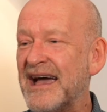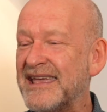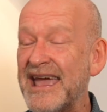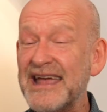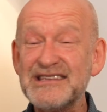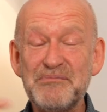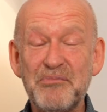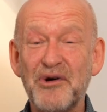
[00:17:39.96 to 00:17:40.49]

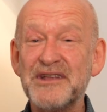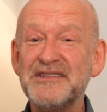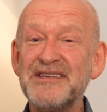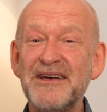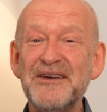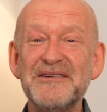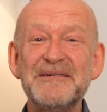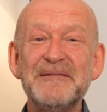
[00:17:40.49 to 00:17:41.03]
Again, to point
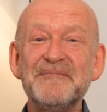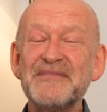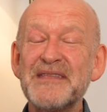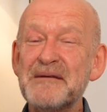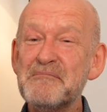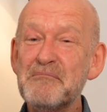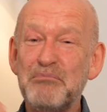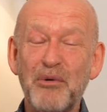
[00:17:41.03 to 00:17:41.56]
out,
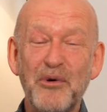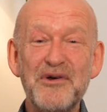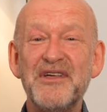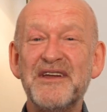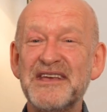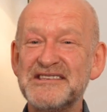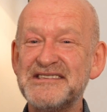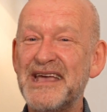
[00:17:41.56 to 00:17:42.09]
both
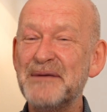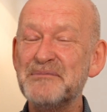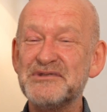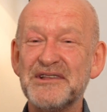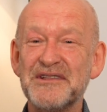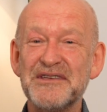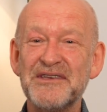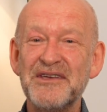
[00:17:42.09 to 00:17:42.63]
are
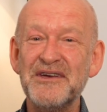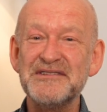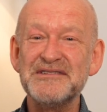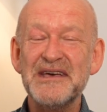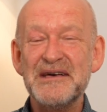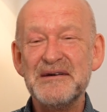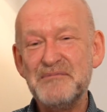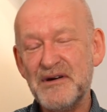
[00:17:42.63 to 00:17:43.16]
exceptionally good,
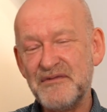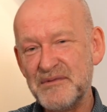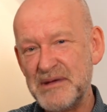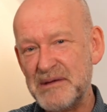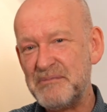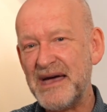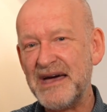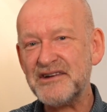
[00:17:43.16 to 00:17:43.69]
but for
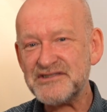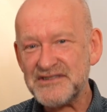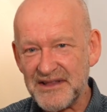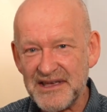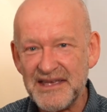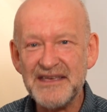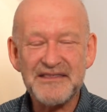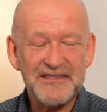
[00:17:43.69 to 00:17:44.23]
me
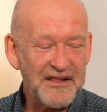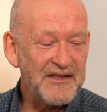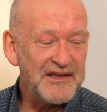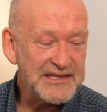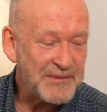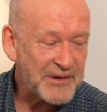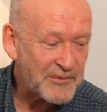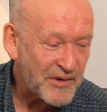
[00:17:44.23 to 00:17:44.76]
personally, the
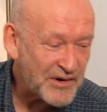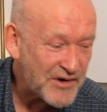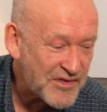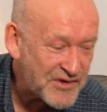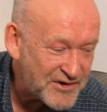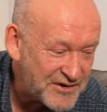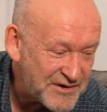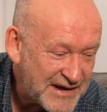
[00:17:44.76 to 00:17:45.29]
Lindemann won
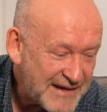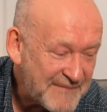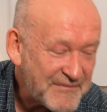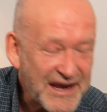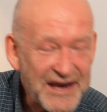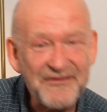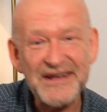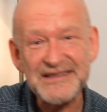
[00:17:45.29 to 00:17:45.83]
through.
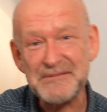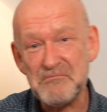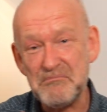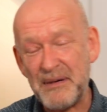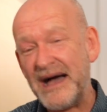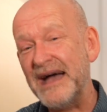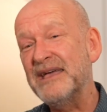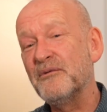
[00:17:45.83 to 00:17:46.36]
And if I had to
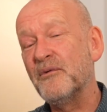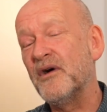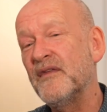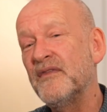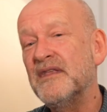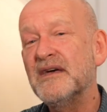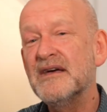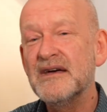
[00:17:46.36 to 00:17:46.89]
buy
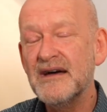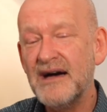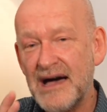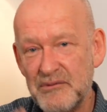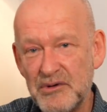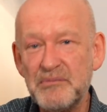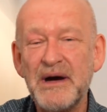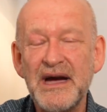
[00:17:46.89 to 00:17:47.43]
one, I
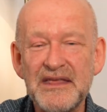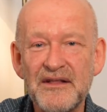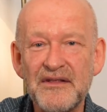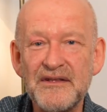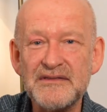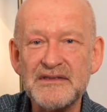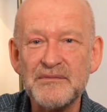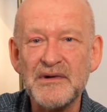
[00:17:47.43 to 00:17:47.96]
would buy the
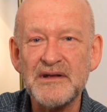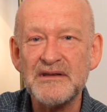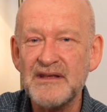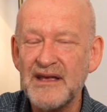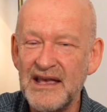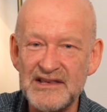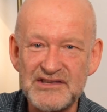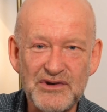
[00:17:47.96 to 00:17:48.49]
Lindemann.
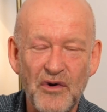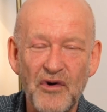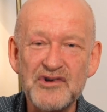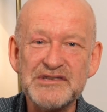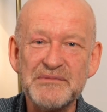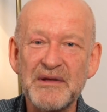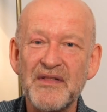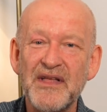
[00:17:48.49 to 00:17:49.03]
It's
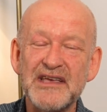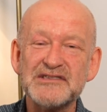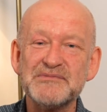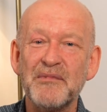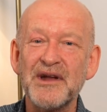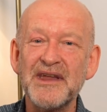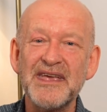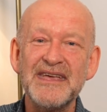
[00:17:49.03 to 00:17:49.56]
costing me less
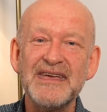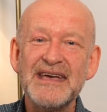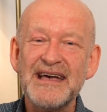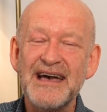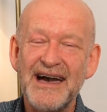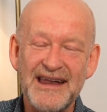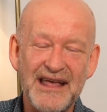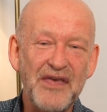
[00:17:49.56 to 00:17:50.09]
money,
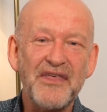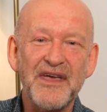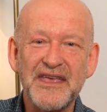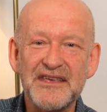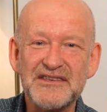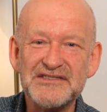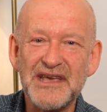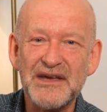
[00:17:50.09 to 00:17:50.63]
and I think
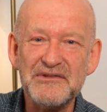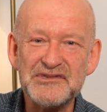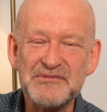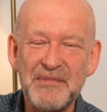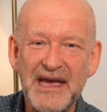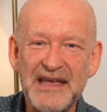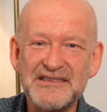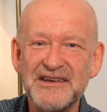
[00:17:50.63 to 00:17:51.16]
it sounds
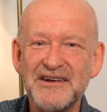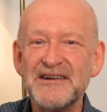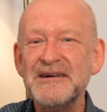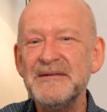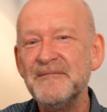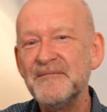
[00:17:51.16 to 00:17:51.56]
better.